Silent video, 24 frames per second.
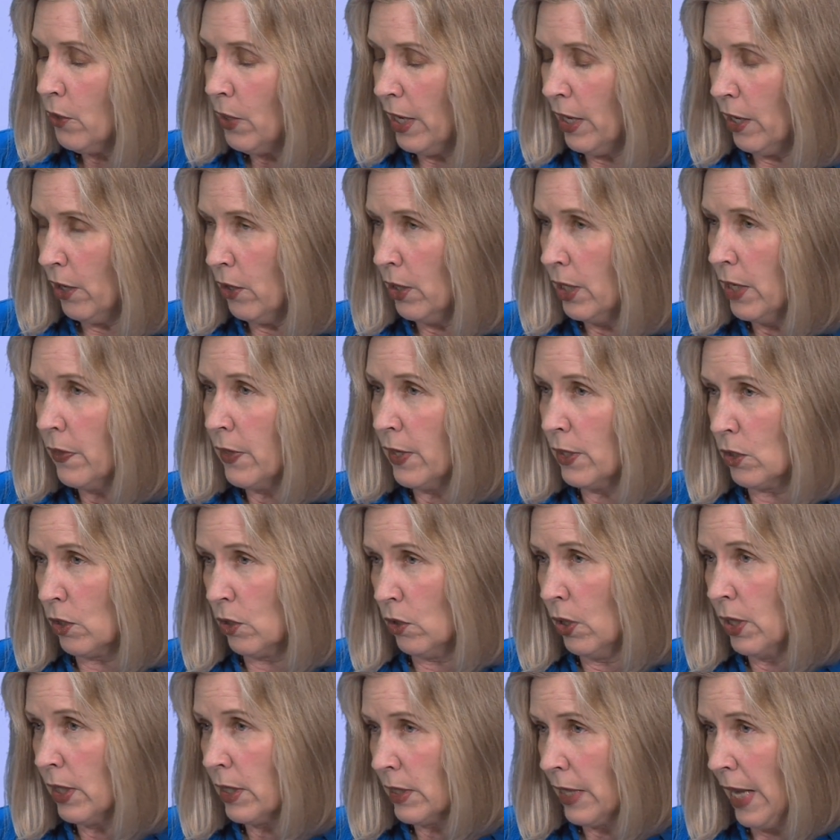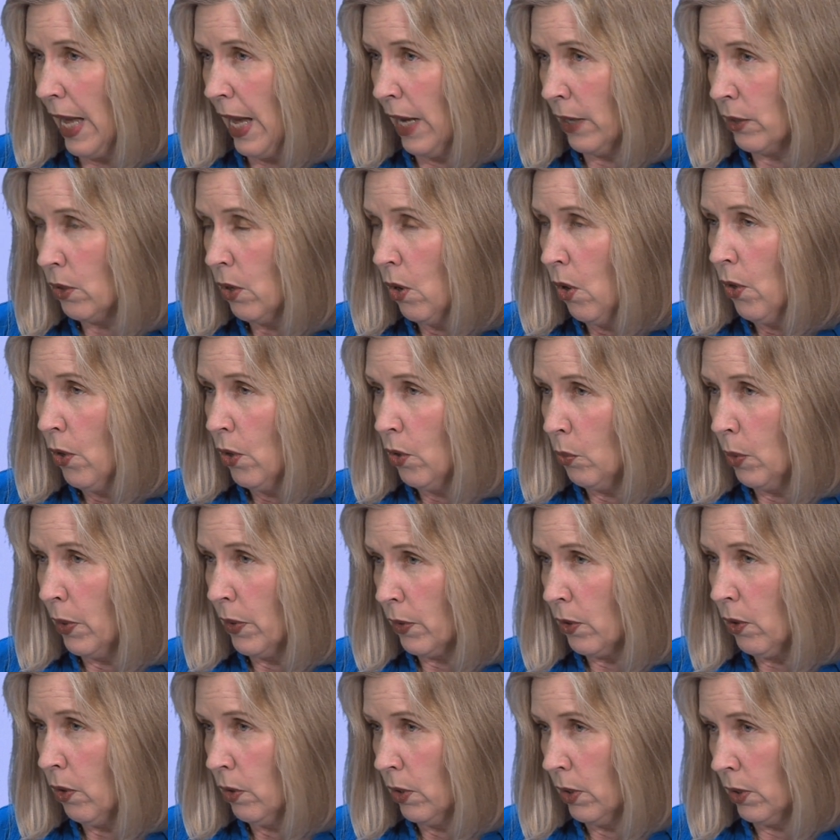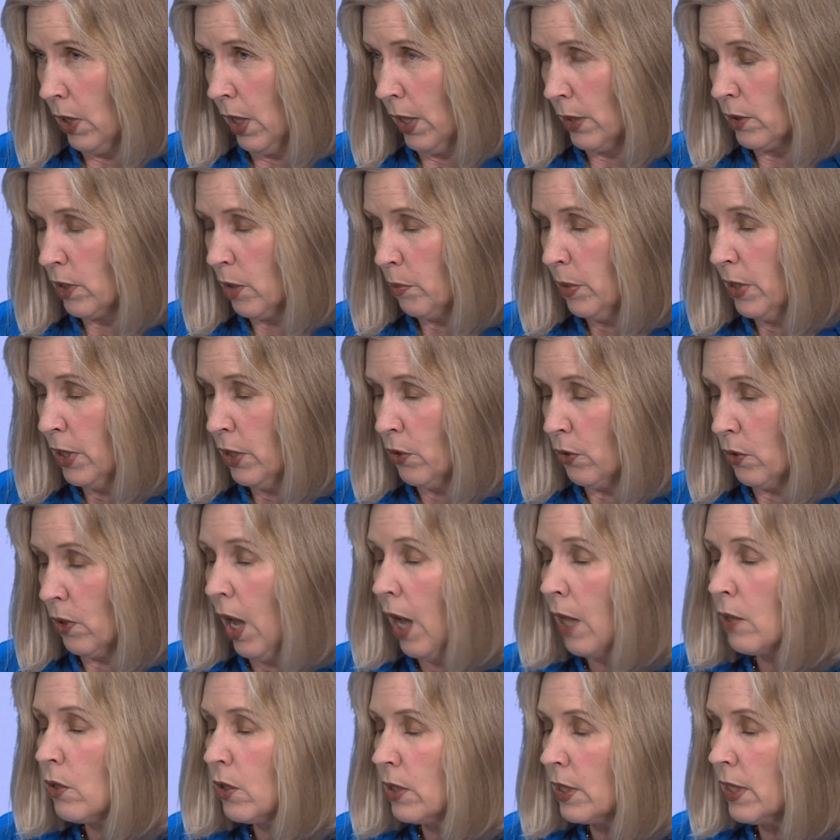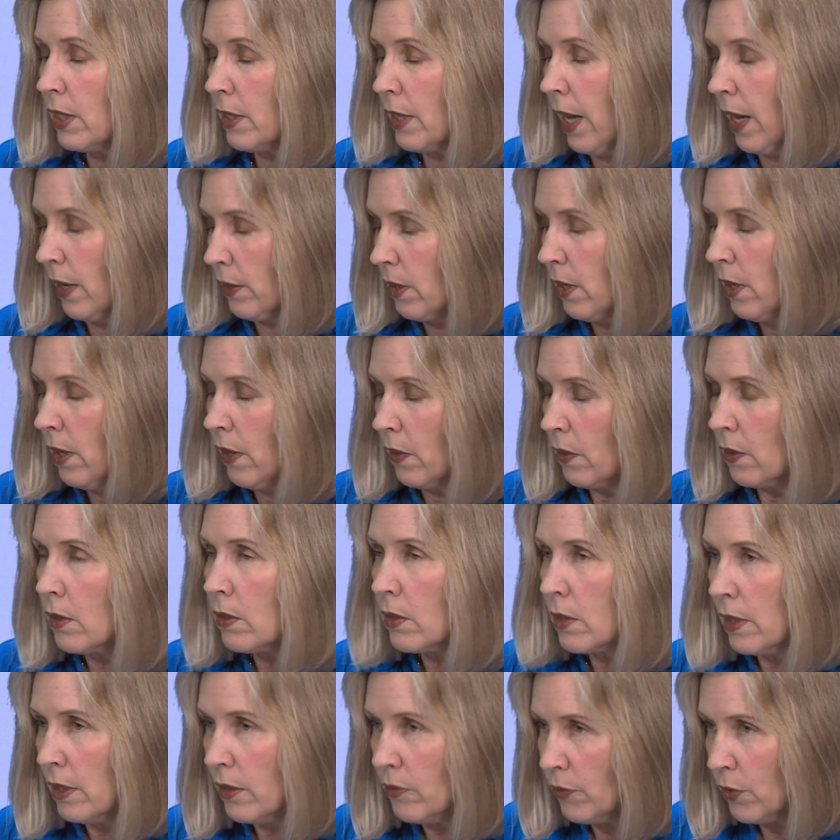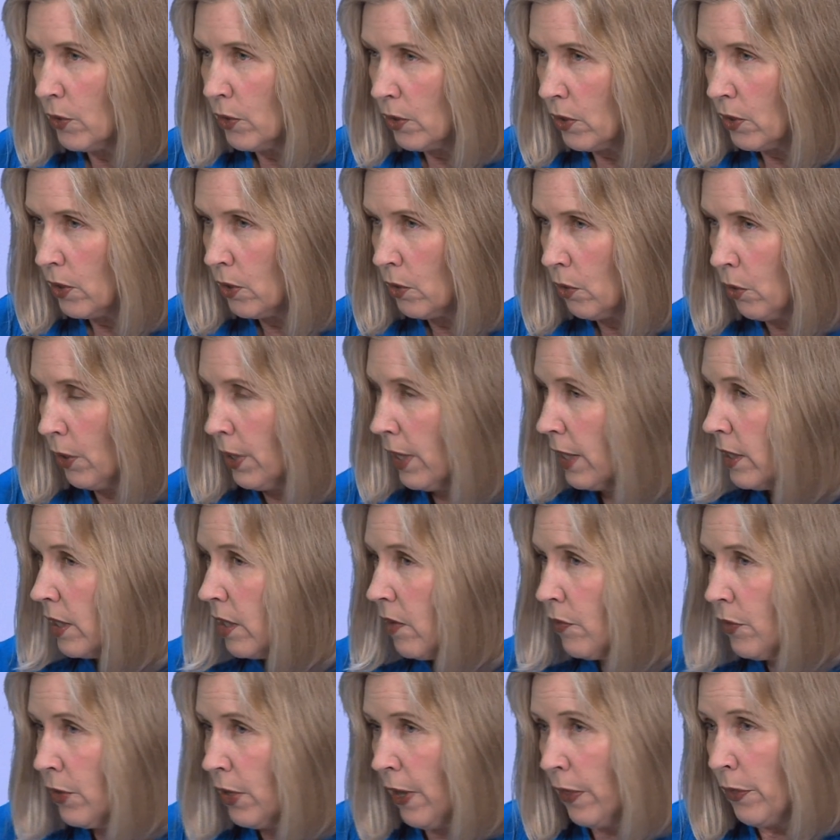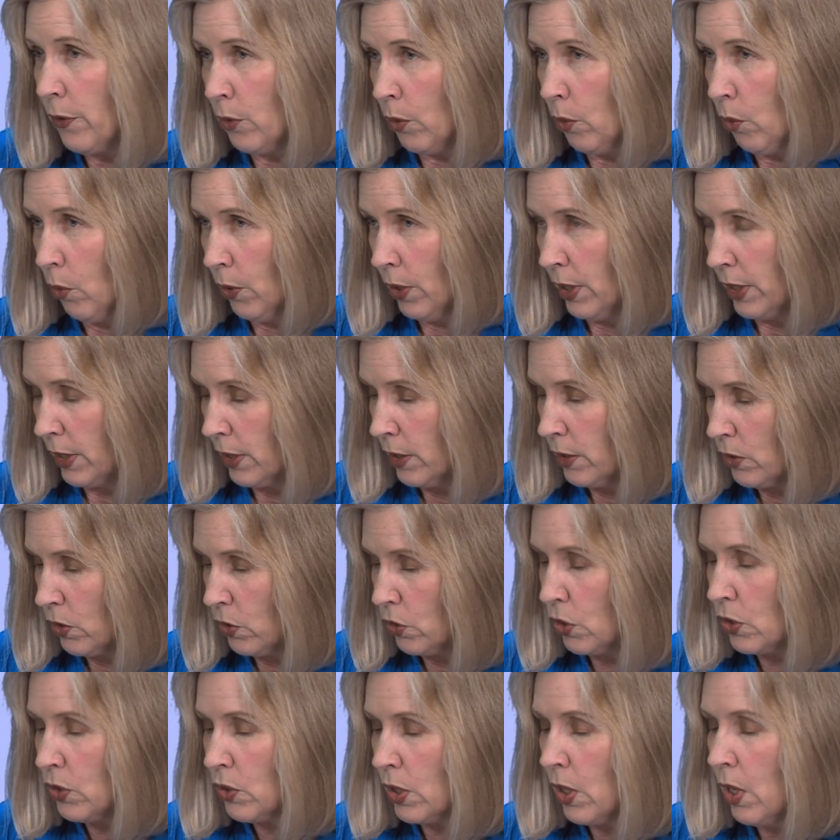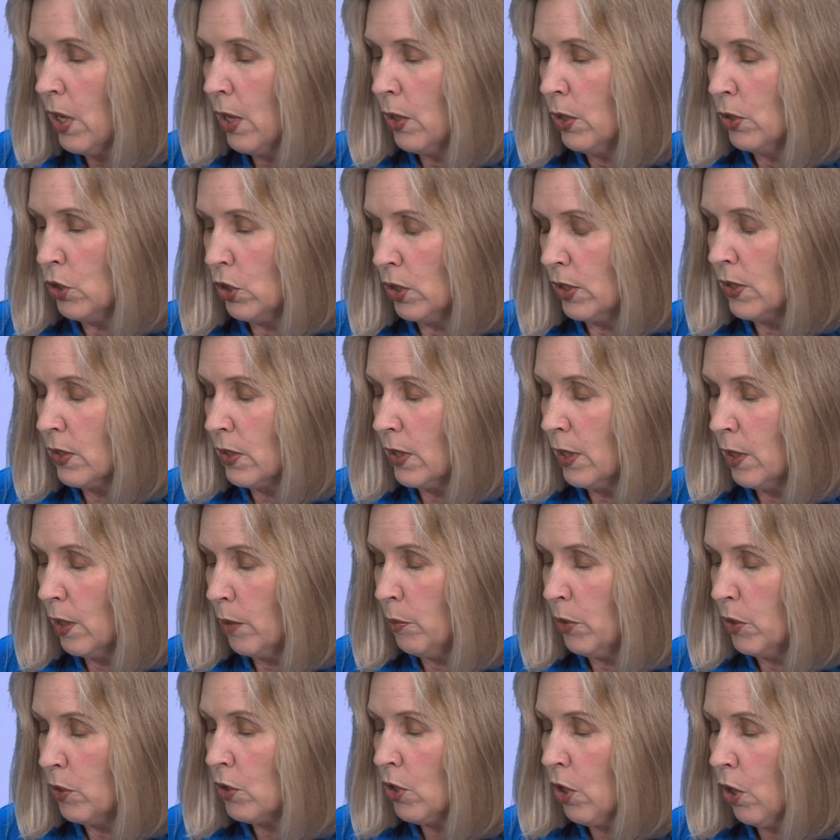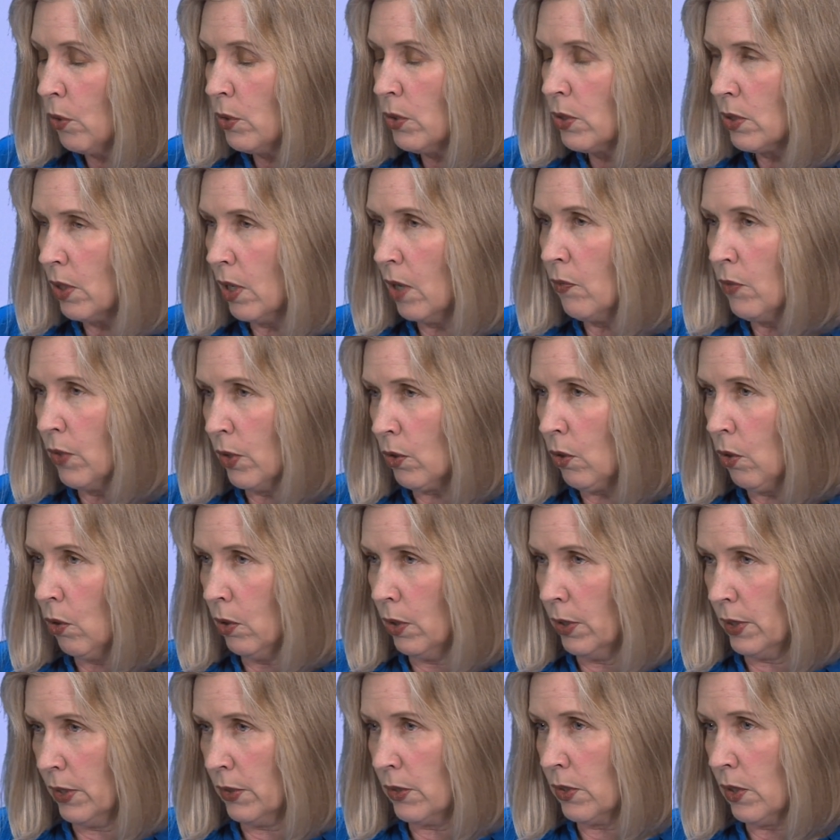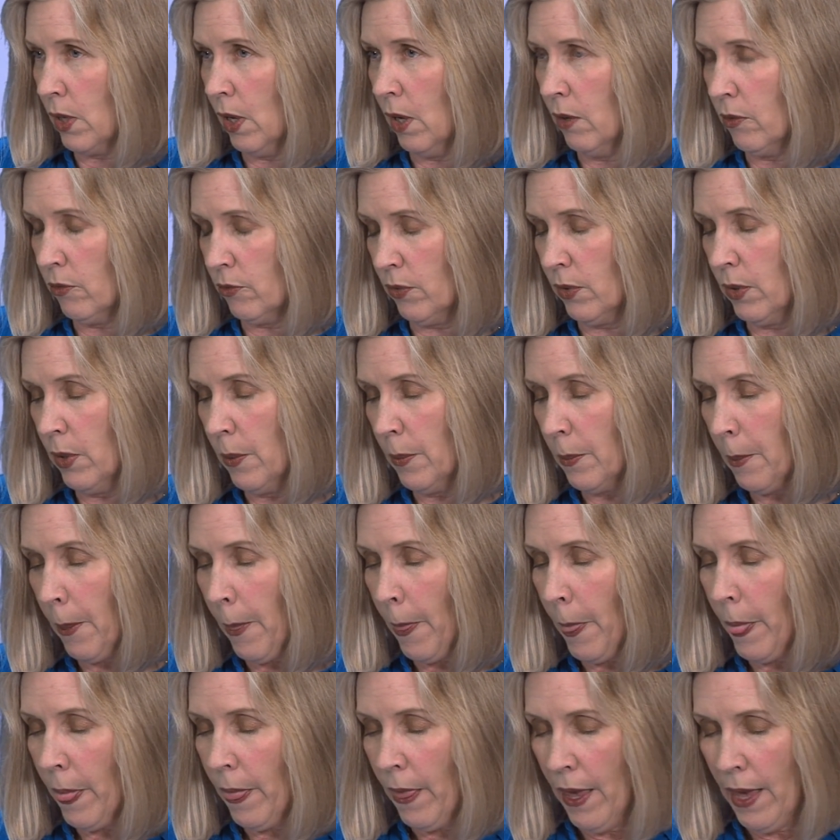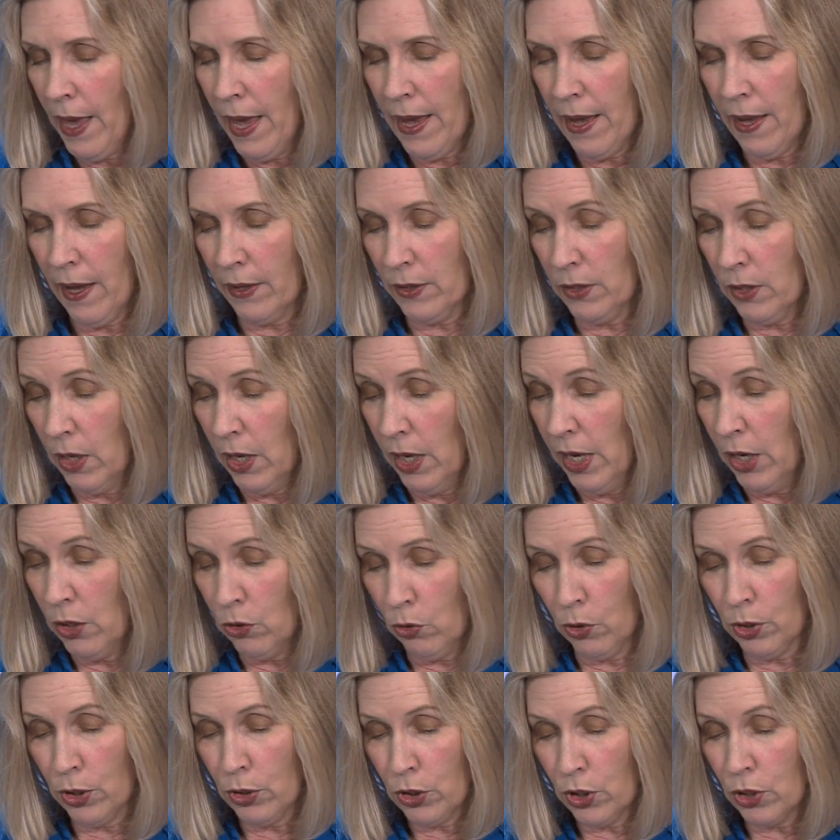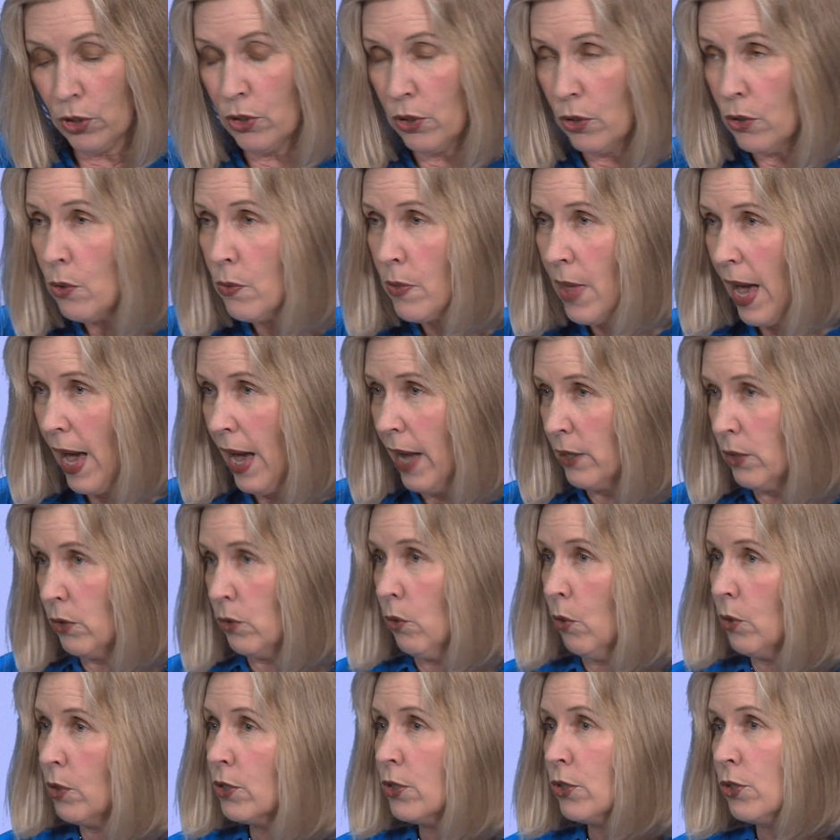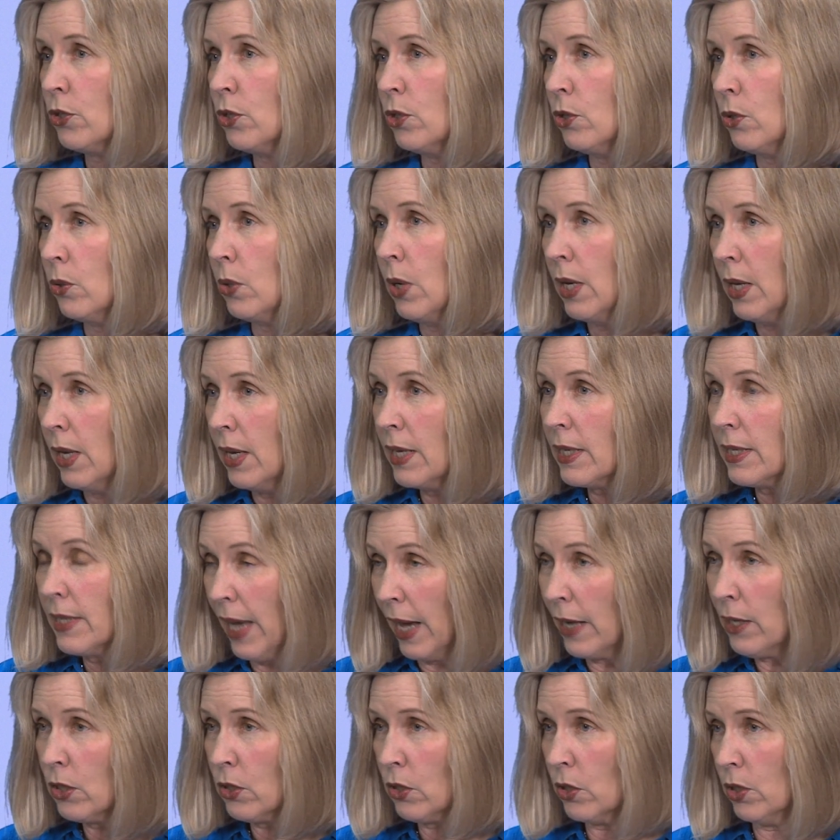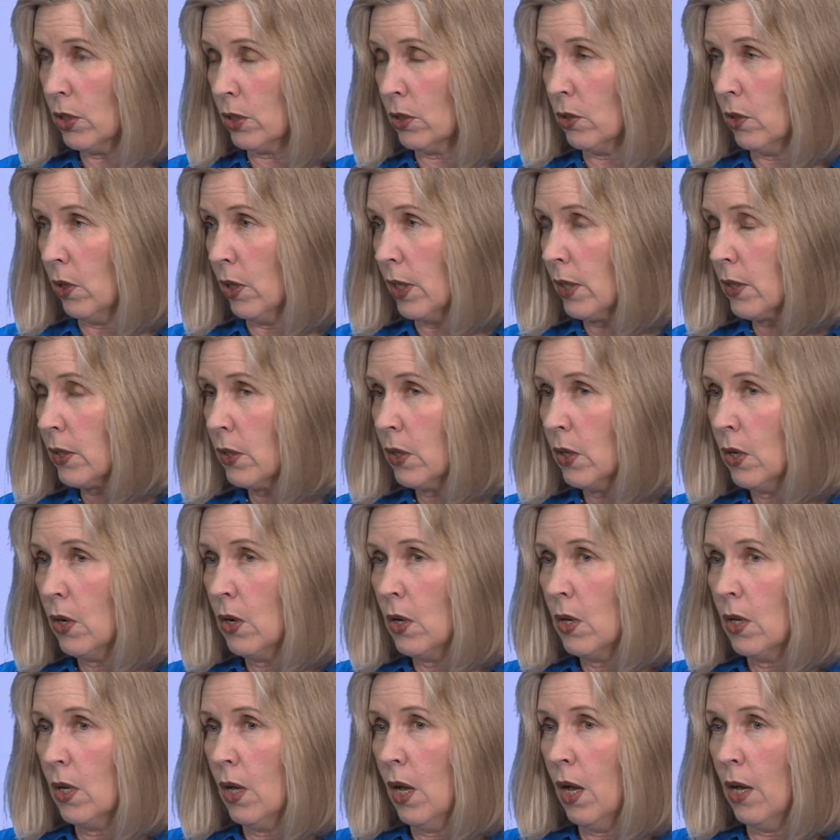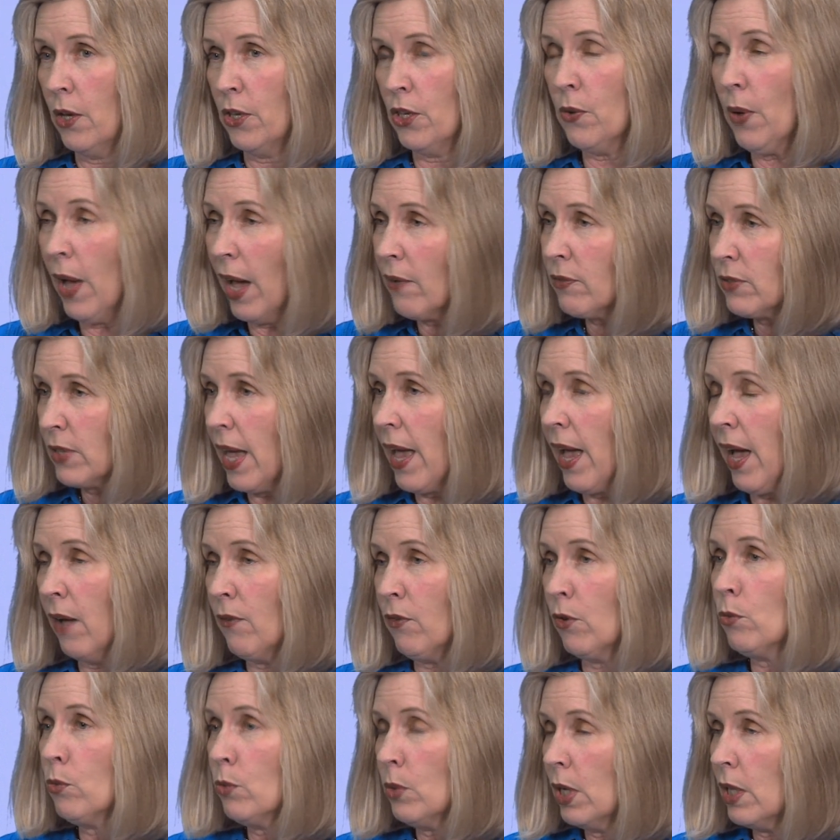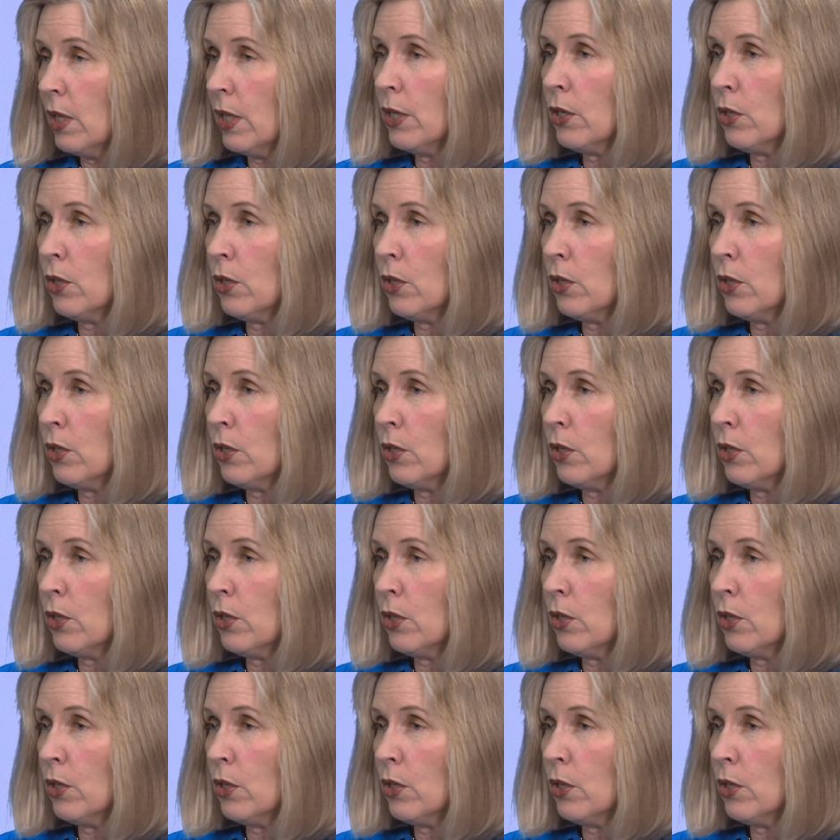area that's looked at with a colonoscopy. You're not looking at the liver or any of the other organs, just the mucosa of the colon itself. And in order to do that, in order to get a good look, you have to have a really